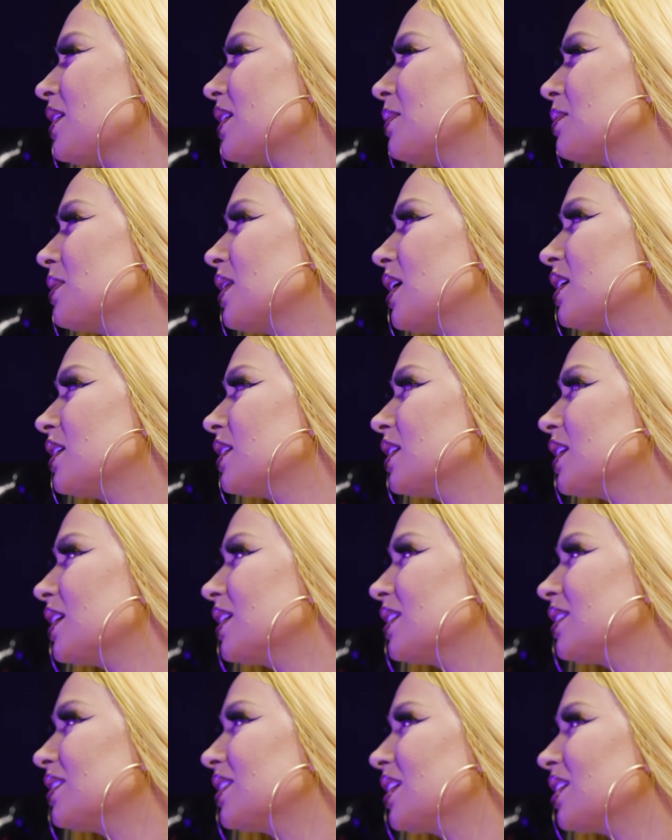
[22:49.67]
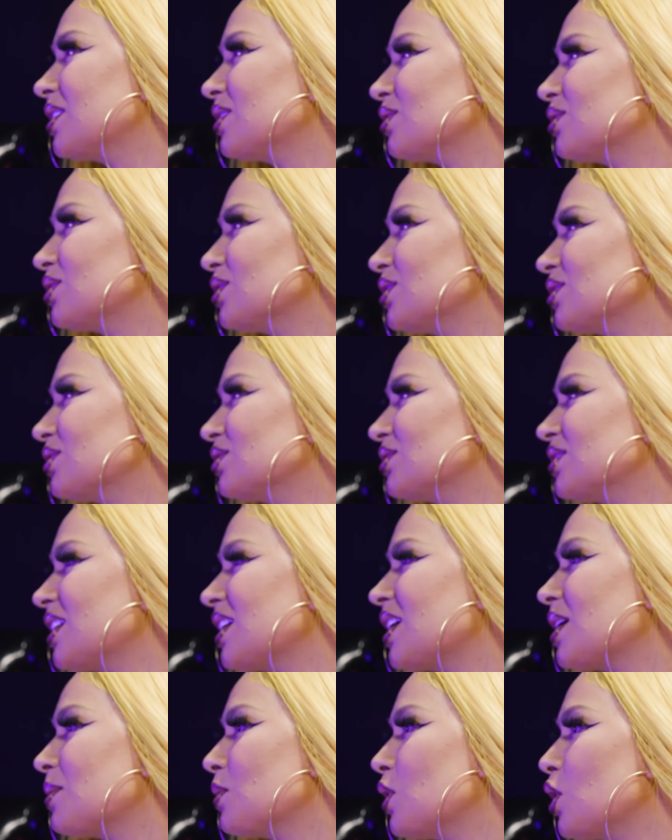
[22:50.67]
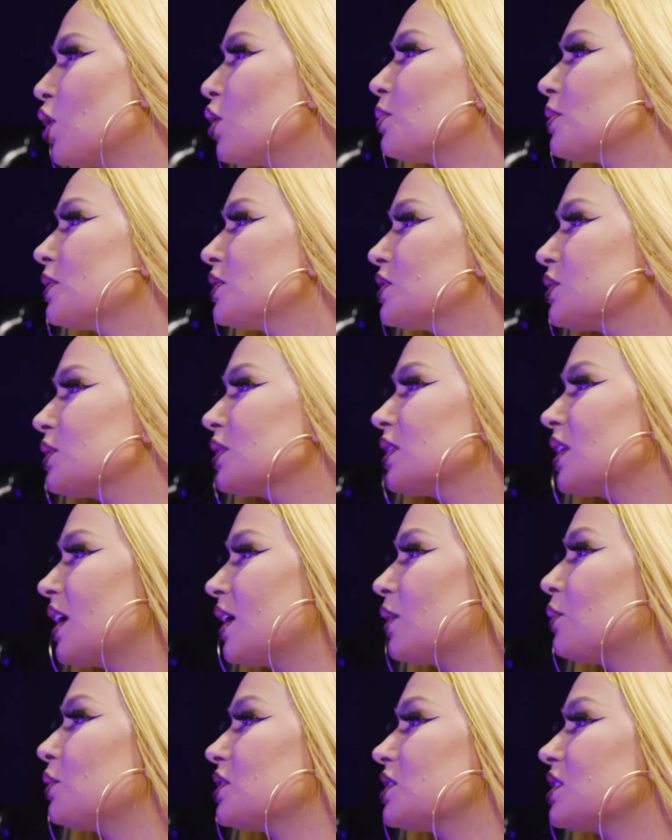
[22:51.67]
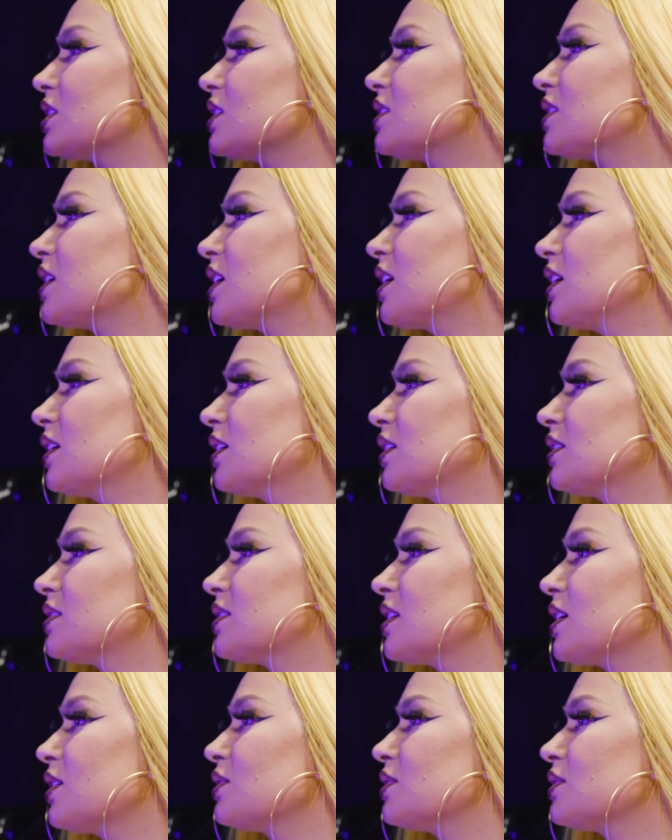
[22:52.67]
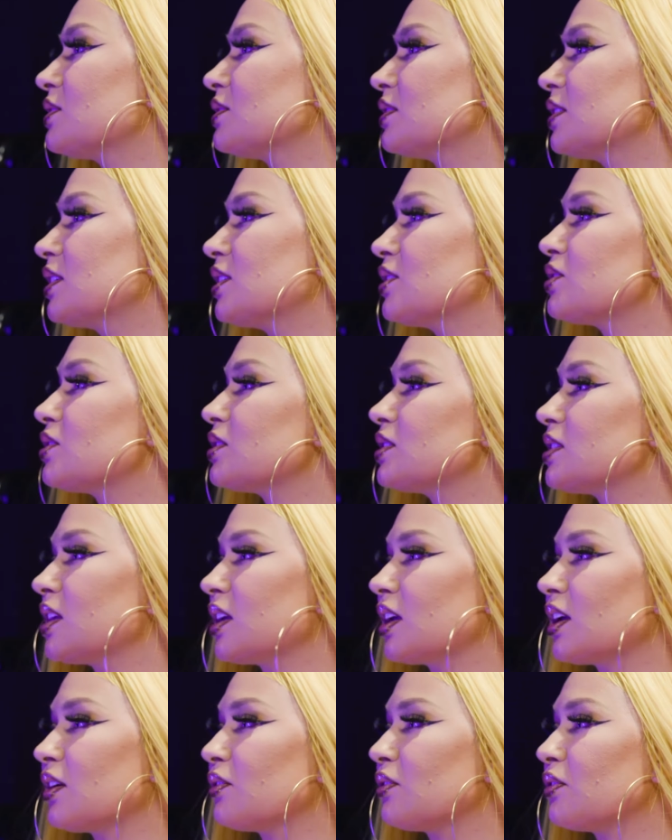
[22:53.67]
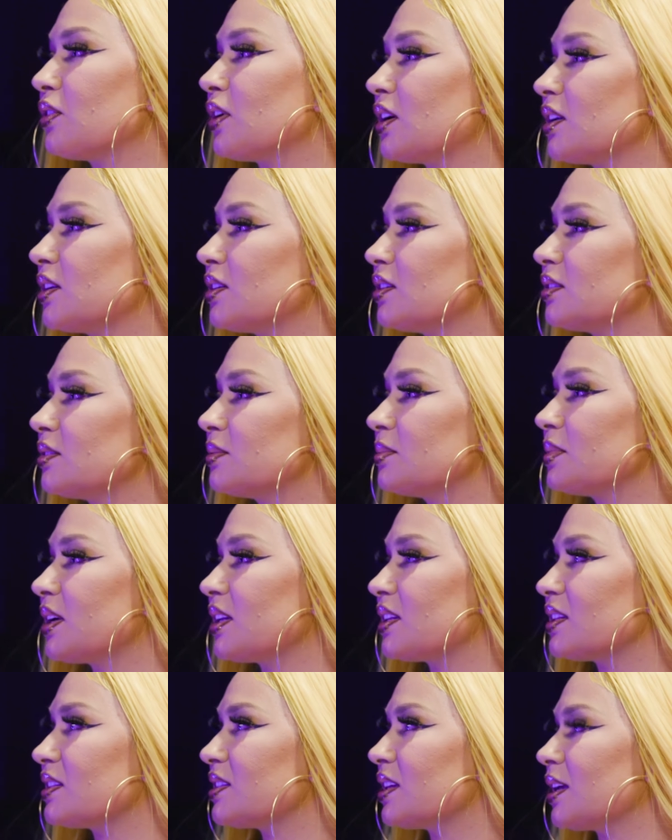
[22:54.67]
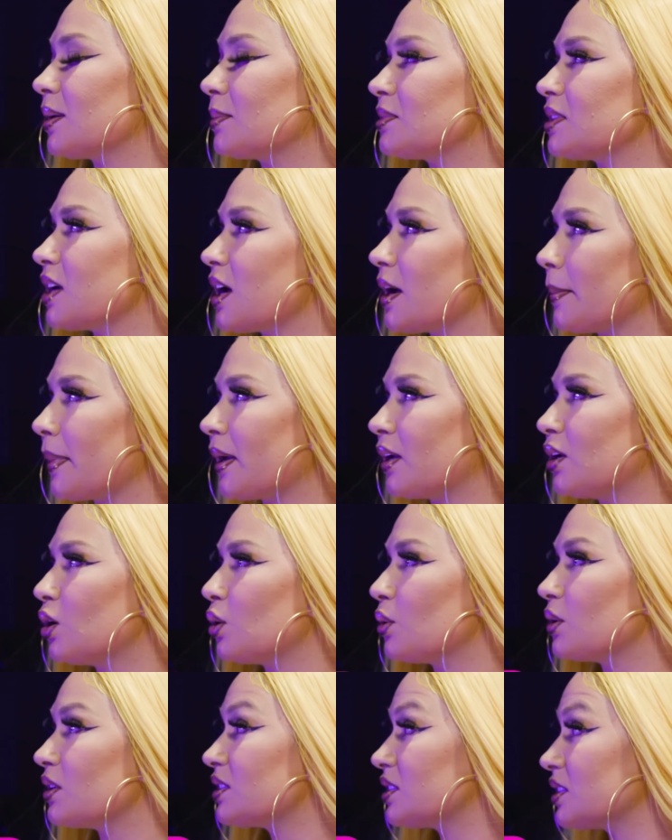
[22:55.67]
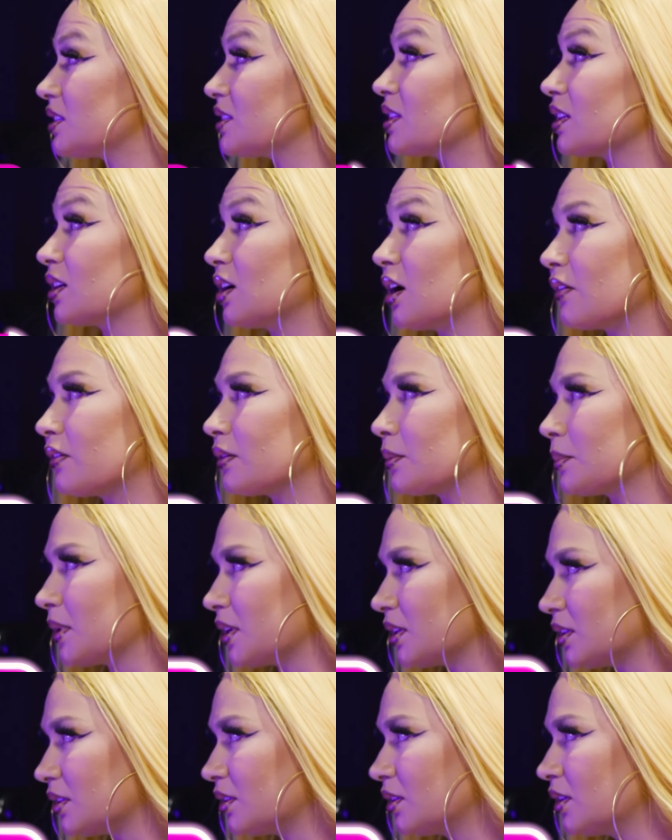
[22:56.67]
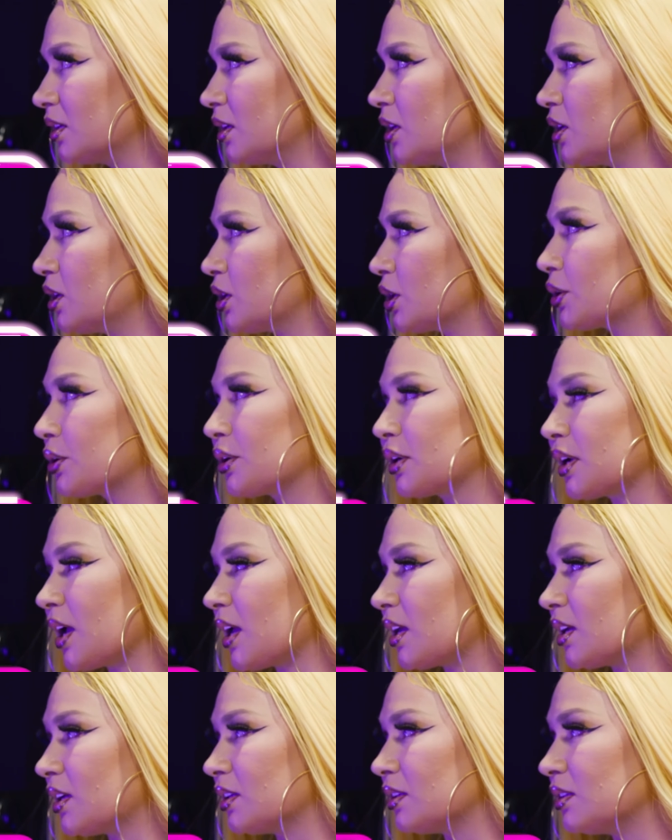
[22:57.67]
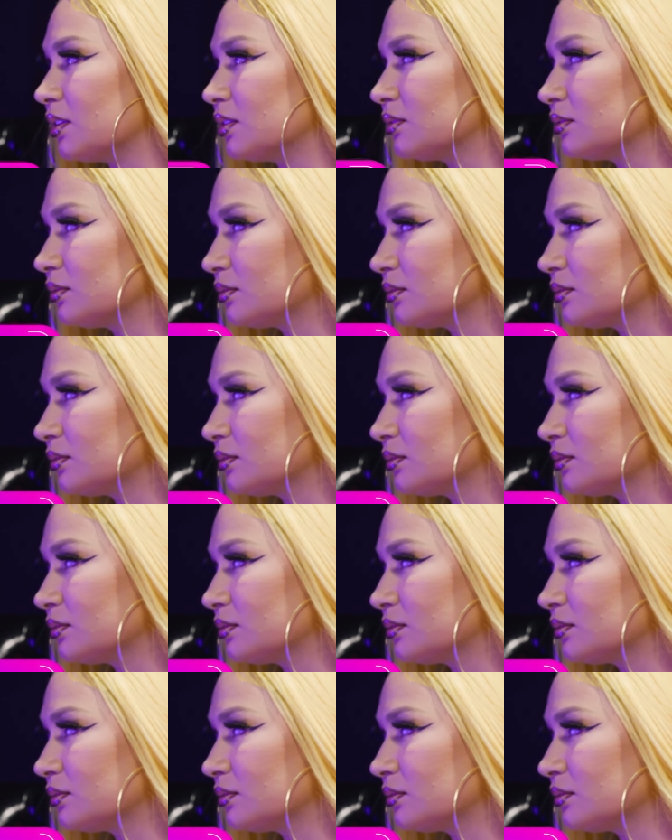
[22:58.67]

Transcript: it. I'm kind of like, I don't know. Like, I'm open to it. Like, what she's saying sounds interesting and fun. But at the same time, I know it's just a government-created